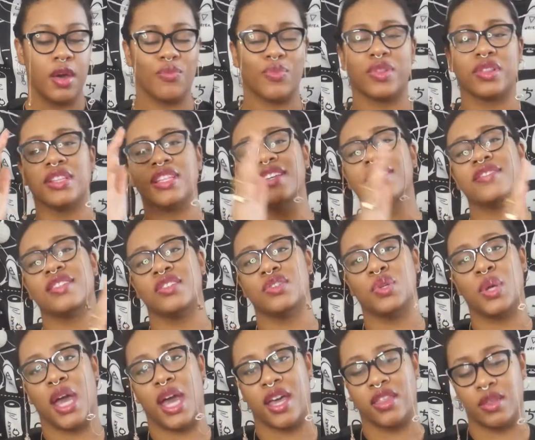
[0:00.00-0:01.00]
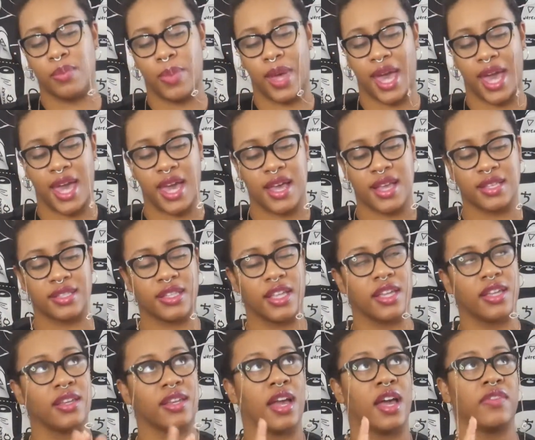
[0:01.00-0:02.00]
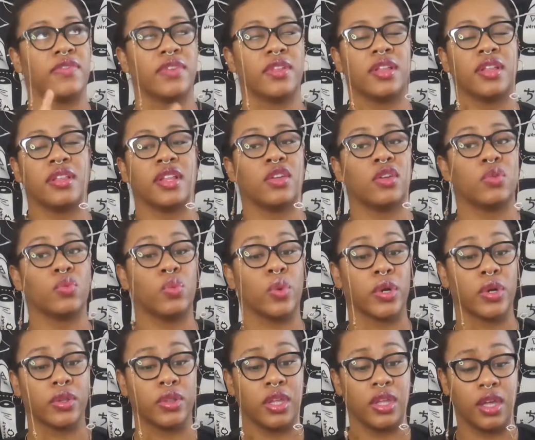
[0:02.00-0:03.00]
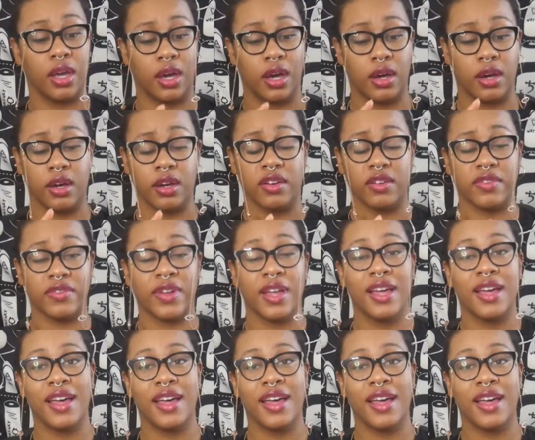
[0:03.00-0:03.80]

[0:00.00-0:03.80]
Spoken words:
beliefs that you had in the past, like not feeling like you're worthy of